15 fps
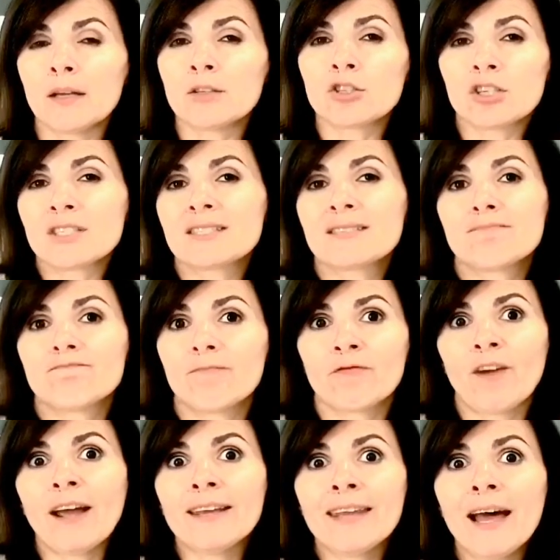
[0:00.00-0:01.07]
just
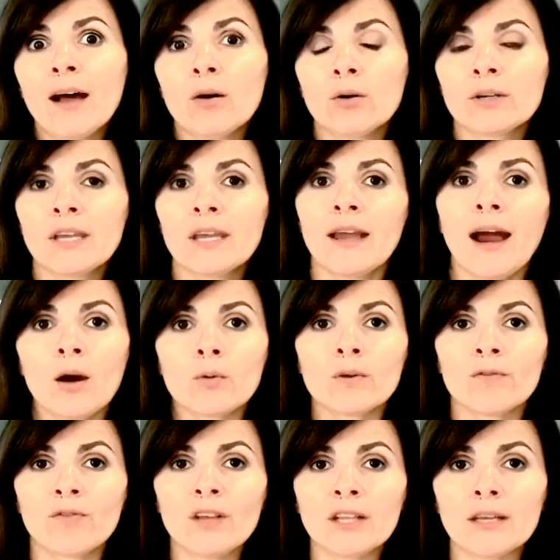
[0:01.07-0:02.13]
find out, okay, how are
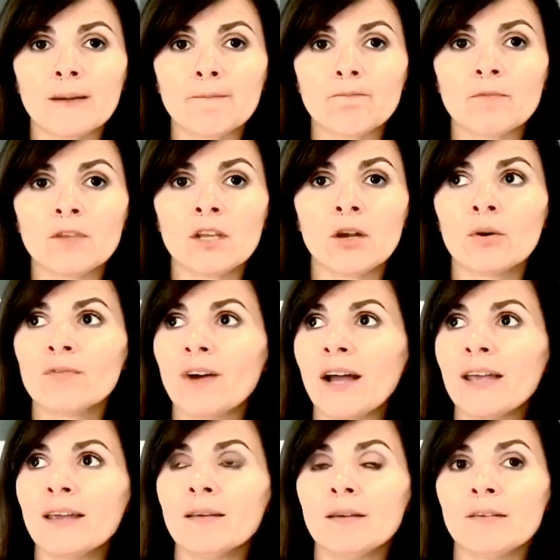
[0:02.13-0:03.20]
we feeling? You know, if
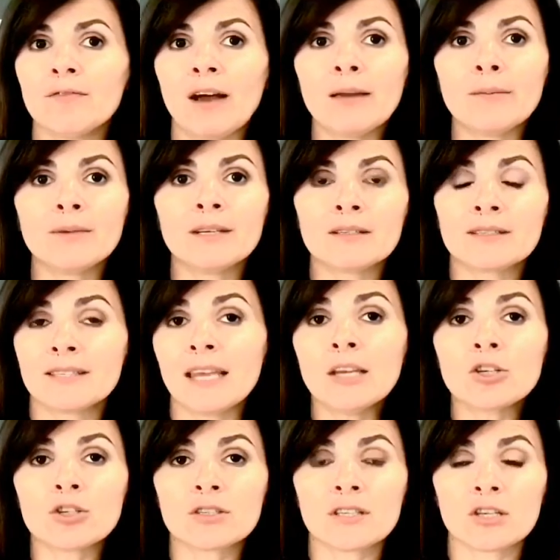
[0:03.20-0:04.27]
I'm in a
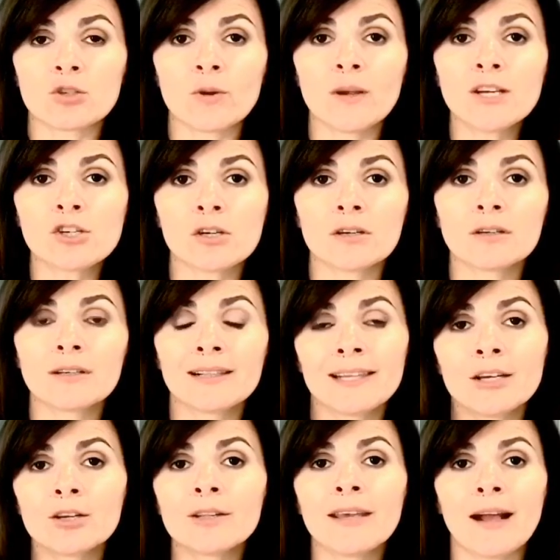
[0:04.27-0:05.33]
dangerous situation,
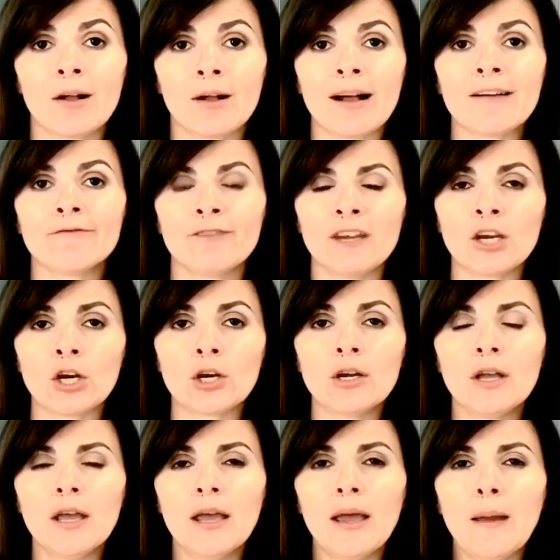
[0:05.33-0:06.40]
clearly I'll have fear.
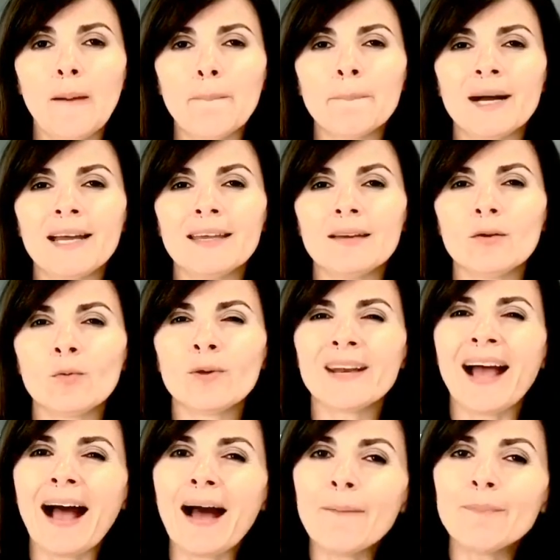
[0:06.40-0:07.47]
But what
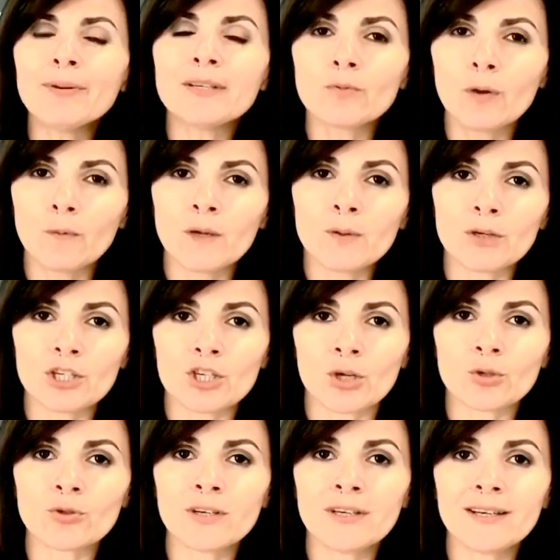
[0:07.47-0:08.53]
happened when we were
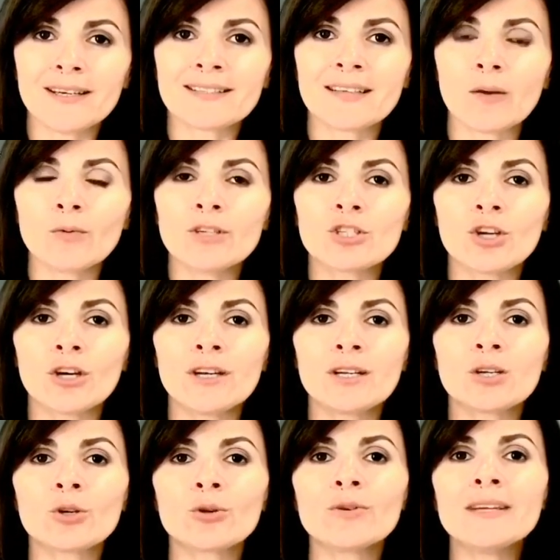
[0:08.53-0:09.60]
children is that we
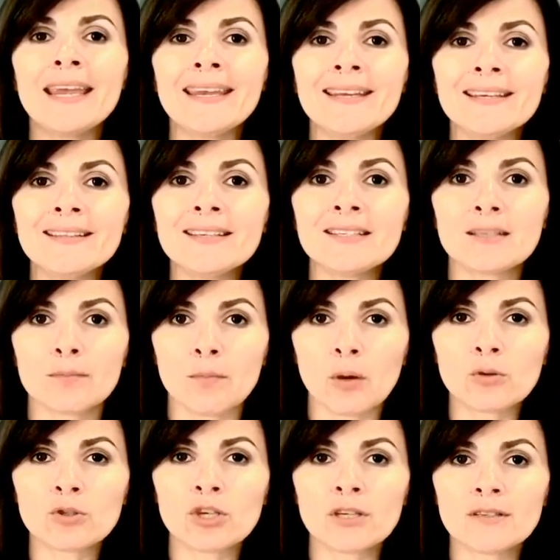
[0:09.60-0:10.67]
started creating these
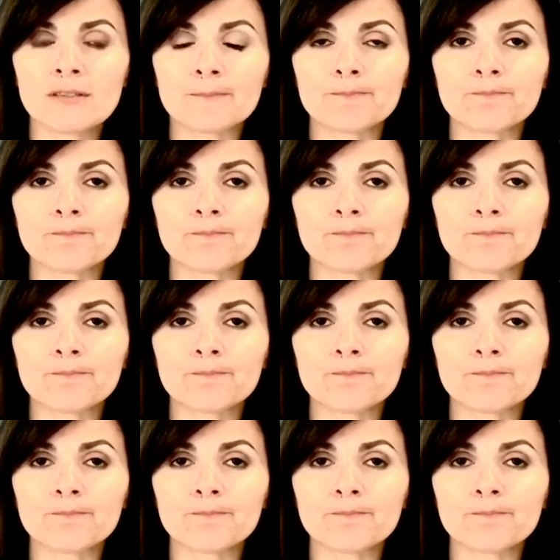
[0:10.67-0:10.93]
emotions,